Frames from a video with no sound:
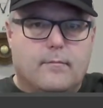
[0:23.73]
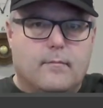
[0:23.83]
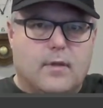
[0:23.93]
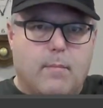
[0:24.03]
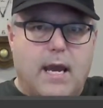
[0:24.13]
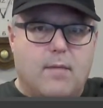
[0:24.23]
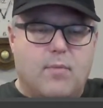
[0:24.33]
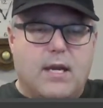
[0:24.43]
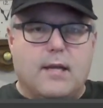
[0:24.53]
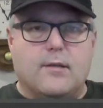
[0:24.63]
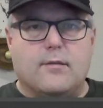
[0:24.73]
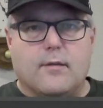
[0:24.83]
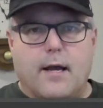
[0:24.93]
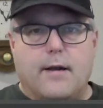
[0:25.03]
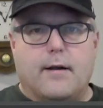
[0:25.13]
main piece
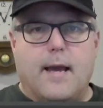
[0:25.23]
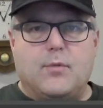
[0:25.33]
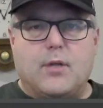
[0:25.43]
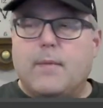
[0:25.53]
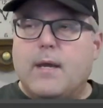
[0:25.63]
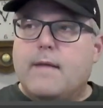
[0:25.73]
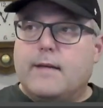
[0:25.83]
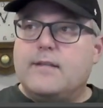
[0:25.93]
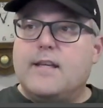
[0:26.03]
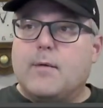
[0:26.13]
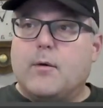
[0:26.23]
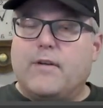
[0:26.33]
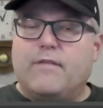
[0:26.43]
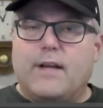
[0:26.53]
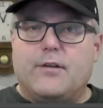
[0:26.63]
on your laptop. The nice thing about
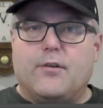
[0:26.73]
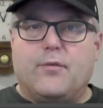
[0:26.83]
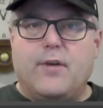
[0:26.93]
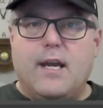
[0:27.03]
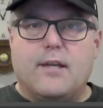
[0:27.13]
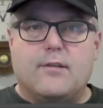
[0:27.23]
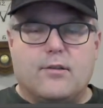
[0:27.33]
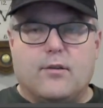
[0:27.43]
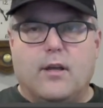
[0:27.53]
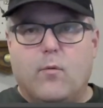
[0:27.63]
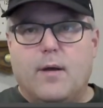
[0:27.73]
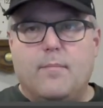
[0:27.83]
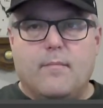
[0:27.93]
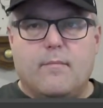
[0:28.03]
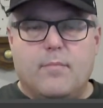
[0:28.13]
Reflector 3 is there's only
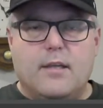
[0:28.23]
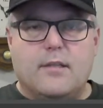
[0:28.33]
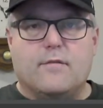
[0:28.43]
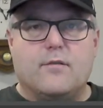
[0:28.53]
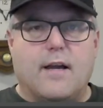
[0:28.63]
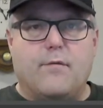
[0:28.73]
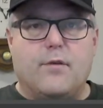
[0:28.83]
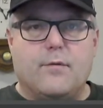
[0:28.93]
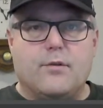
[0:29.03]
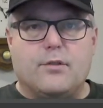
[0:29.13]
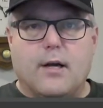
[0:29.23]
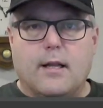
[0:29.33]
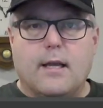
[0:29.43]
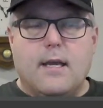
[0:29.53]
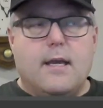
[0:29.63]
one piece of software to
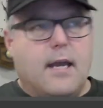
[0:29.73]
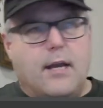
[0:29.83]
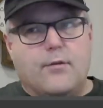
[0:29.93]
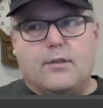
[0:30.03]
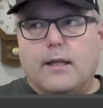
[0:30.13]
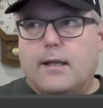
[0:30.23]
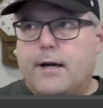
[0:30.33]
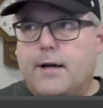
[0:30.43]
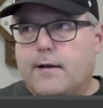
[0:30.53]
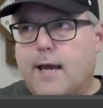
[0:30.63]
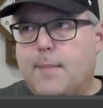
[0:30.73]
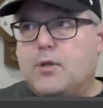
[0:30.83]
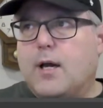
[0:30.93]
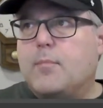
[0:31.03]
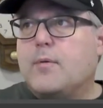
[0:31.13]
install, and you install it on your
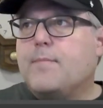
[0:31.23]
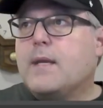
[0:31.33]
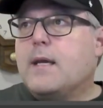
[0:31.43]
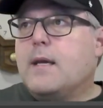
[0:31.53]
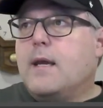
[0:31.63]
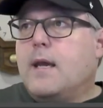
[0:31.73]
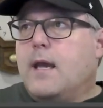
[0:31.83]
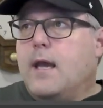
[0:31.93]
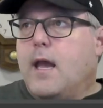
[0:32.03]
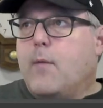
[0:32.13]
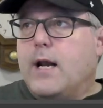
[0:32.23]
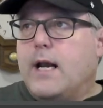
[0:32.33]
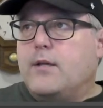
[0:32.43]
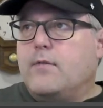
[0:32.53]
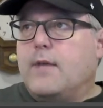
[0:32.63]
laptop. And when I
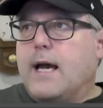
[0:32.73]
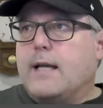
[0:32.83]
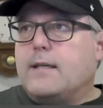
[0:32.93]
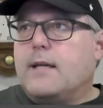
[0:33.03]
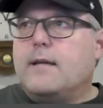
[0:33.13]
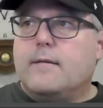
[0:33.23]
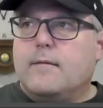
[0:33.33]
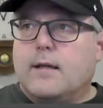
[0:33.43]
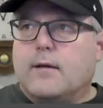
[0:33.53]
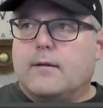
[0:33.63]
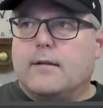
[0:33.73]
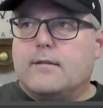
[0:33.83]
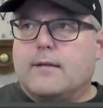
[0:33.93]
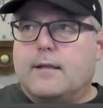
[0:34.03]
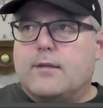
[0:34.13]
do that, it
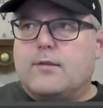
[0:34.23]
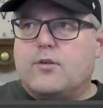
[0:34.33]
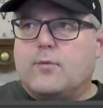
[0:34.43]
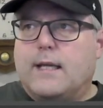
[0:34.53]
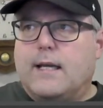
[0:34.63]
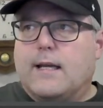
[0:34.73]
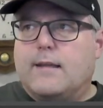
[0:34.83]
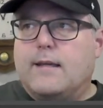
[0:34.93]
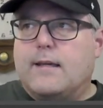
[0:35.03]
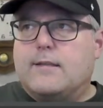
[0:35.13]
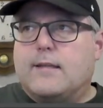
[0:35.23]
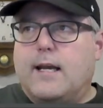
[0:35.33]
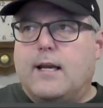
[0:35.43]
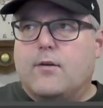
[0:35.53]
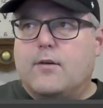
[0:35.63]
looks like this. There's really nothing
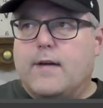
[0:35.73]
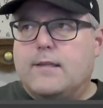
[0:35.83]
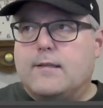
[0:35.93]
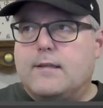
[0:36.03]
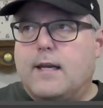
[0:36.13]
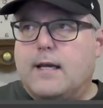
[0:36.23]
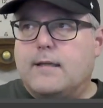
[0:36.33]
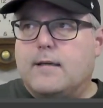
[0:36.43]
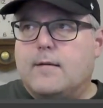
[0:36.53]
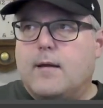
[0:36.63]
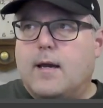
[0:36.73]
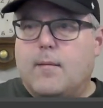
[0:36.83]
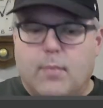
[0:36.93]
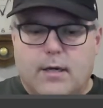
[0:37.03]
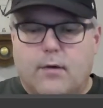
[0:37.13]
exciting, no devices connected.
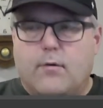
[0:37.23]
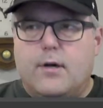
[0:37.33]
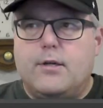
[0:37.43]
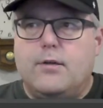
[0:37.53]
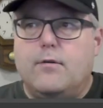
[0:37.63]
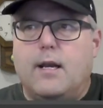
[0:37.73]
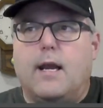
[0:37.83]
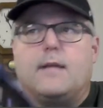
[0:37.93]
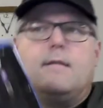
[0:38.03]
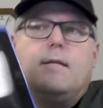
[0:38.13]
But in order to connect